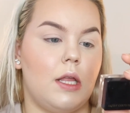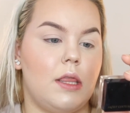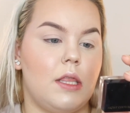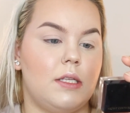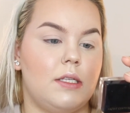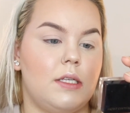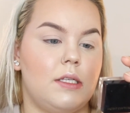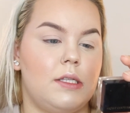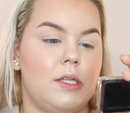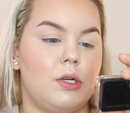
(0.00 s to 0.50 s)

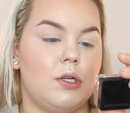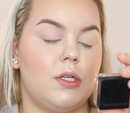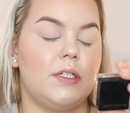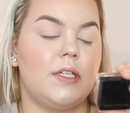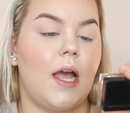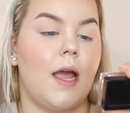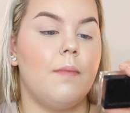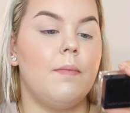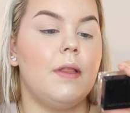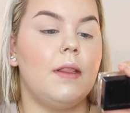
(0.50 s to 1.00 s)
this is their
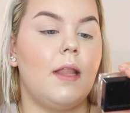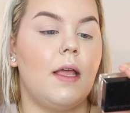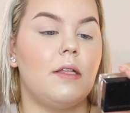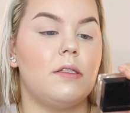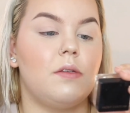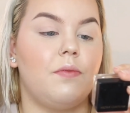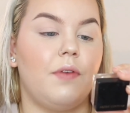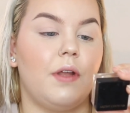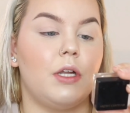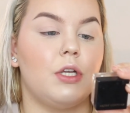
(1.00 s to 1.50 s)
Diamond
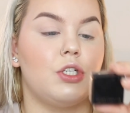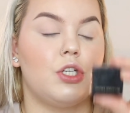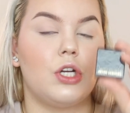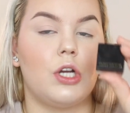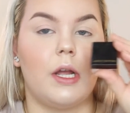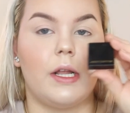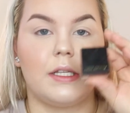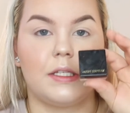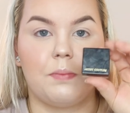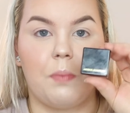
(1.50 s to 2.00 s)
Lights Finisher
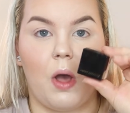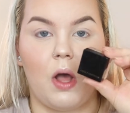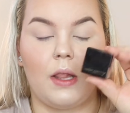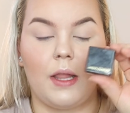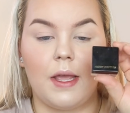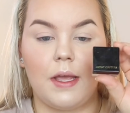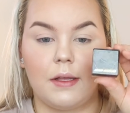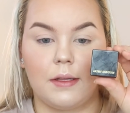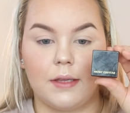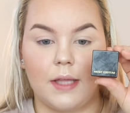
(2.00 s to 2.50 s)
in
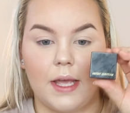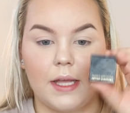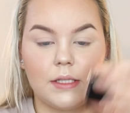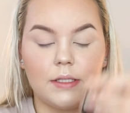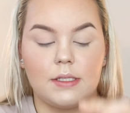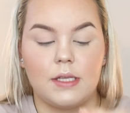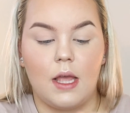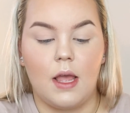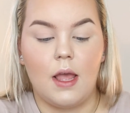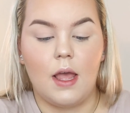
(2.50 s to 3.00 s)
Spotlight
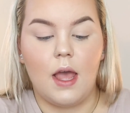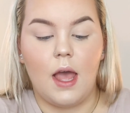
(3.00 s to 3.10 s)
Glitz.